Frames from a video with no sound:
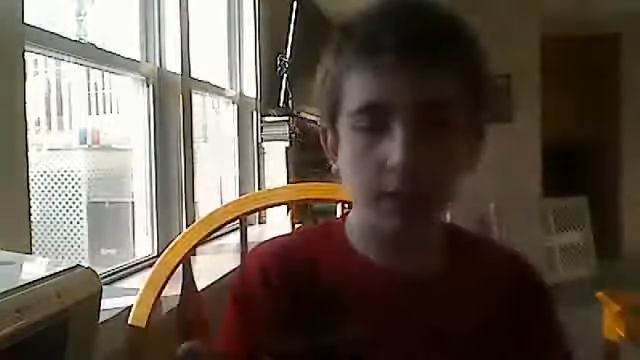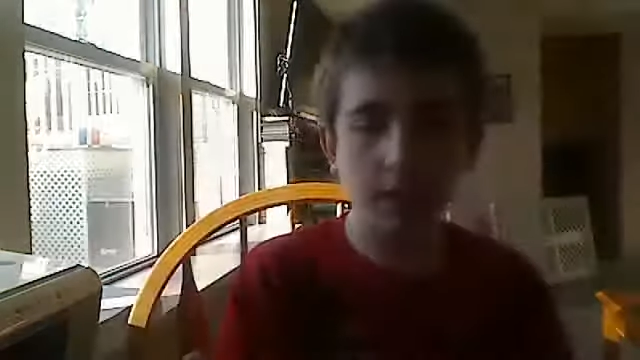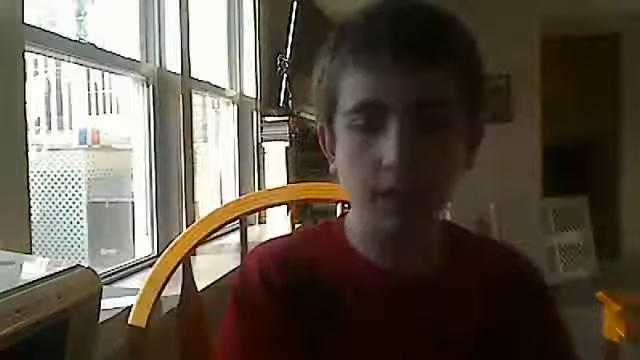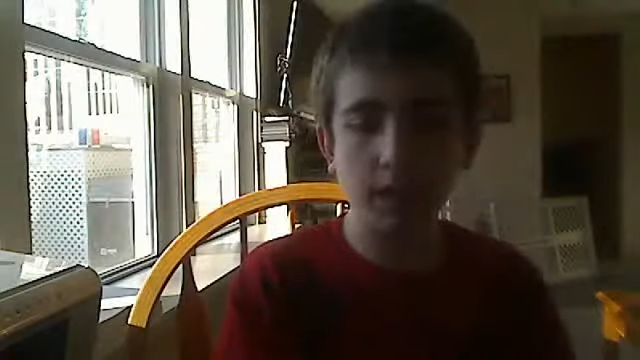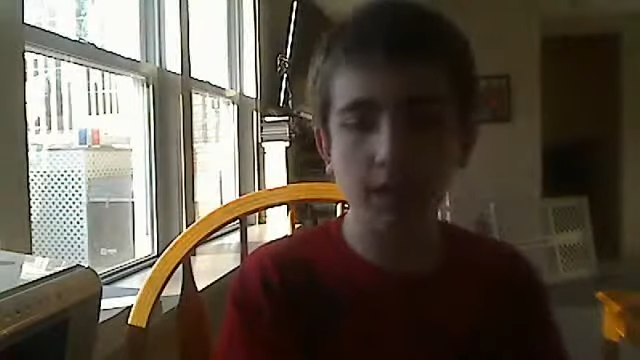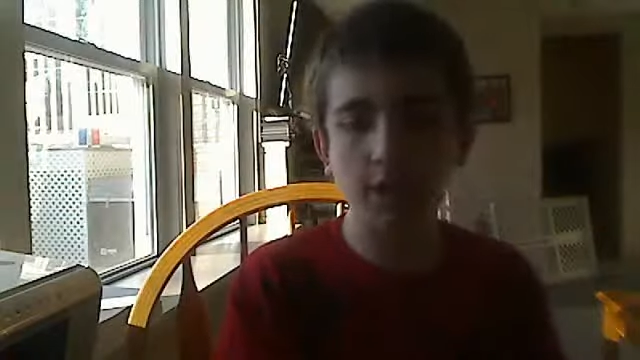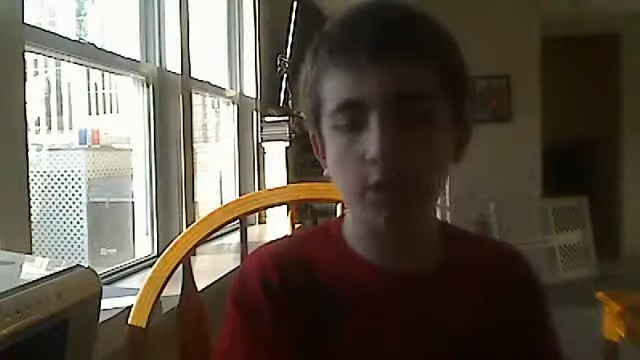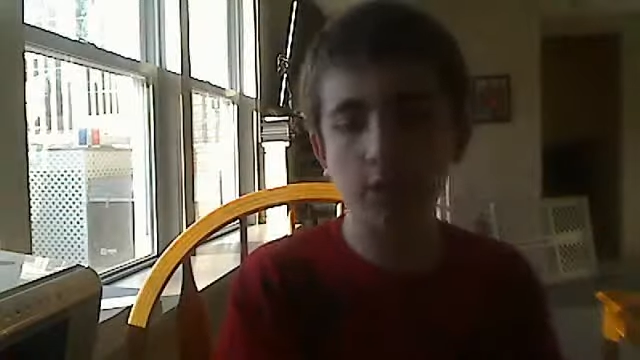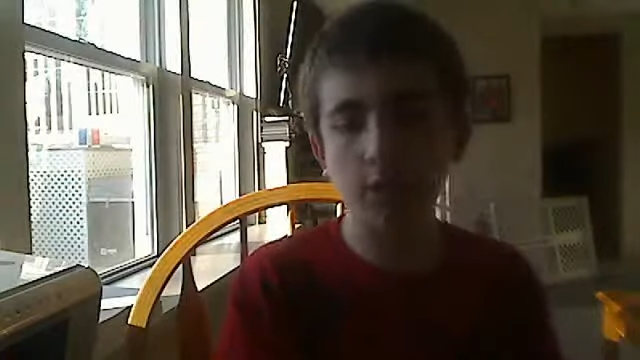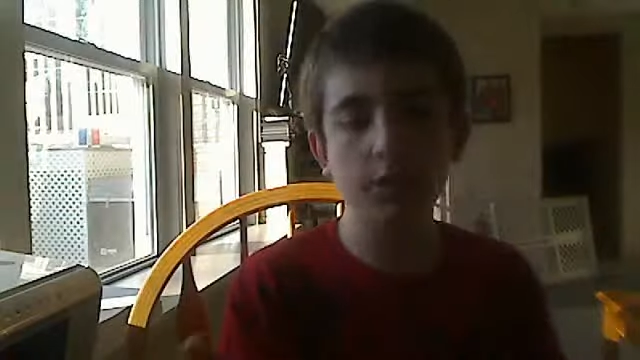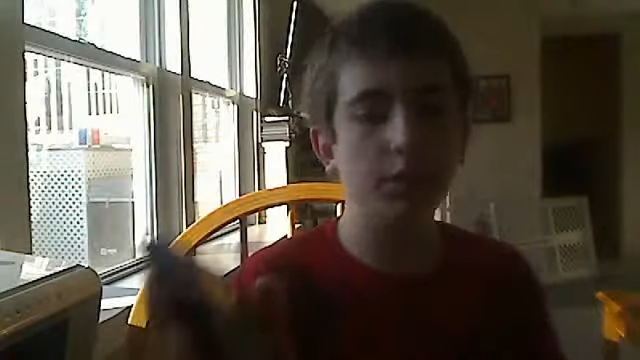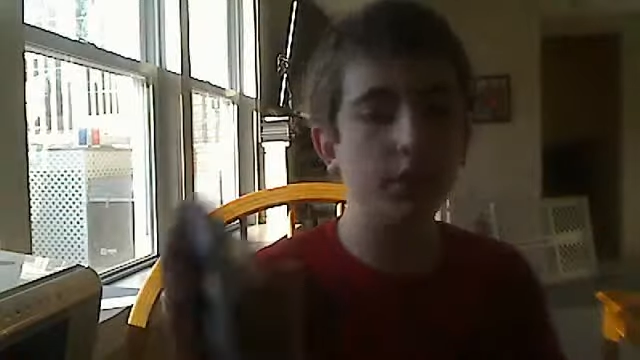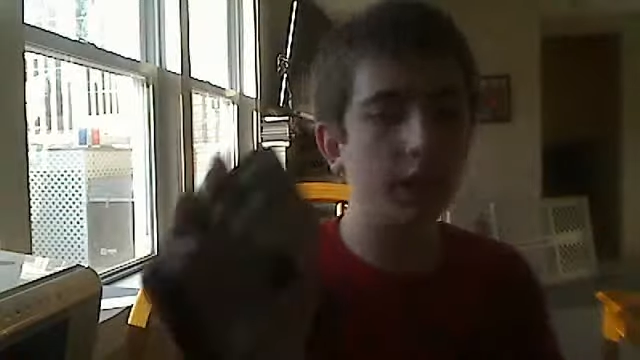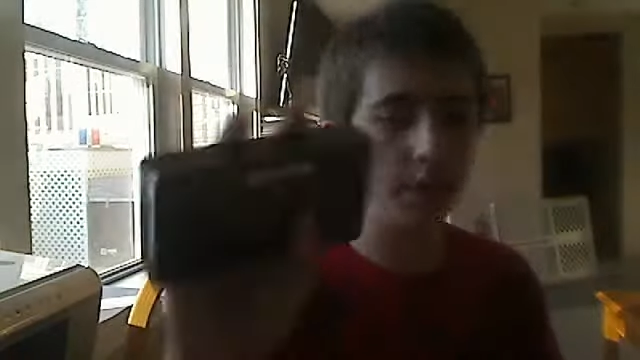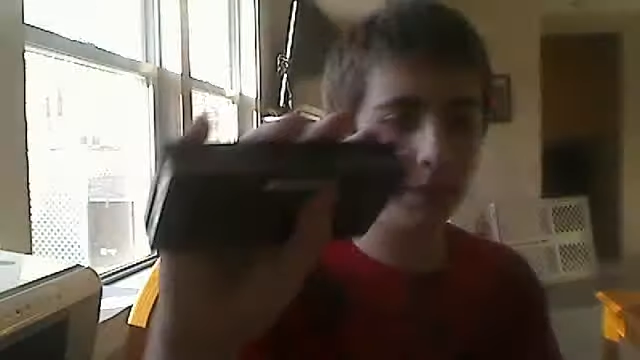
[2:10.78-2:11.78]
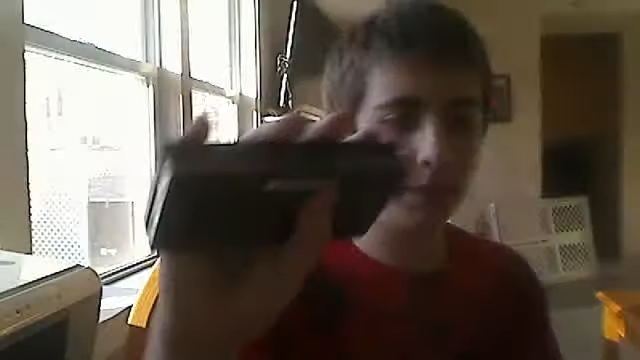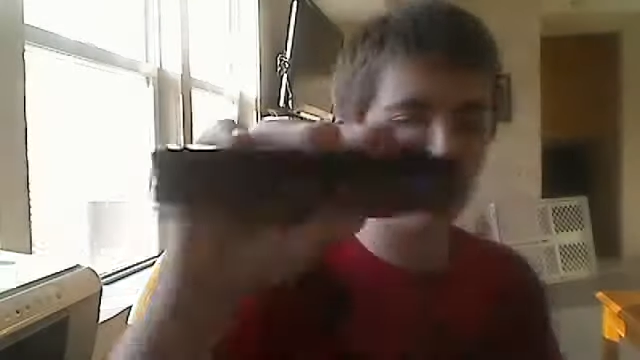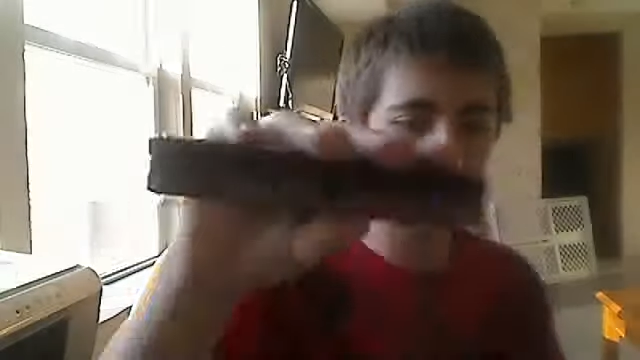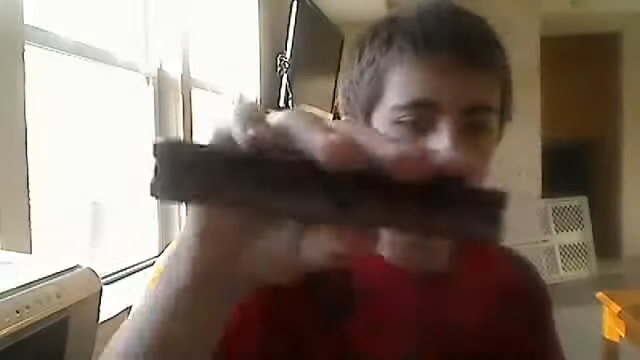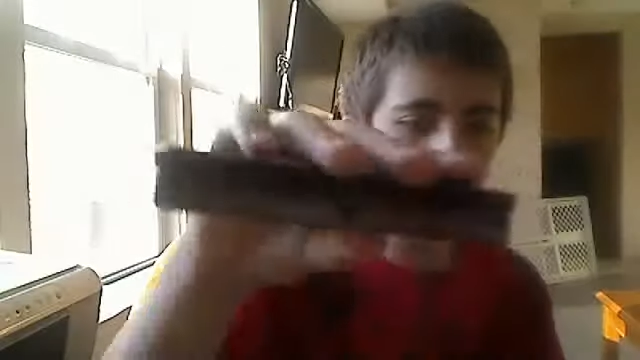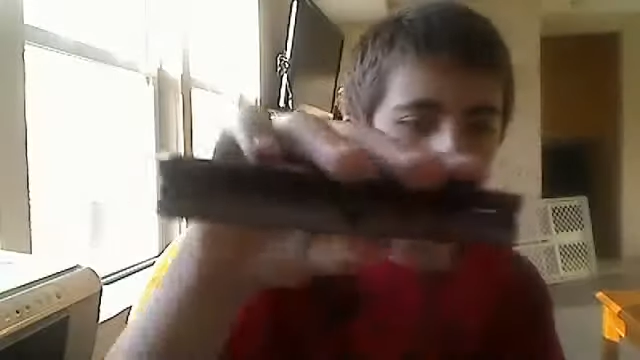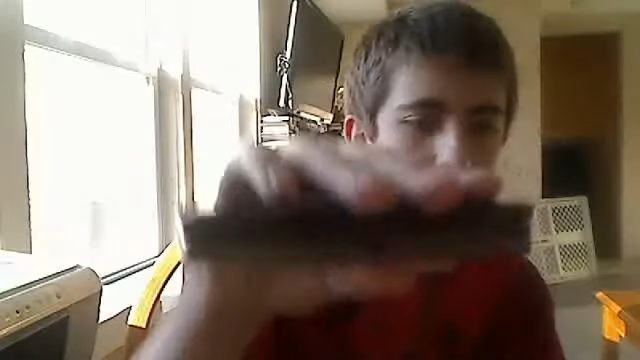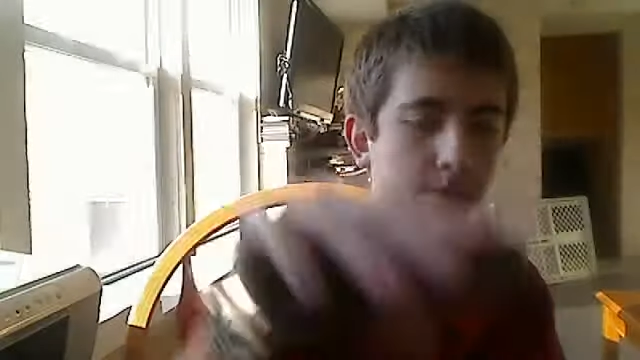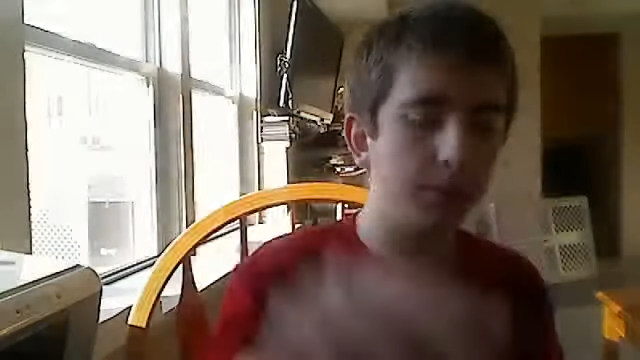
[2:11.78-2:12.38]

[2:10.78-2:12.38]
Like always, you can't play it on this,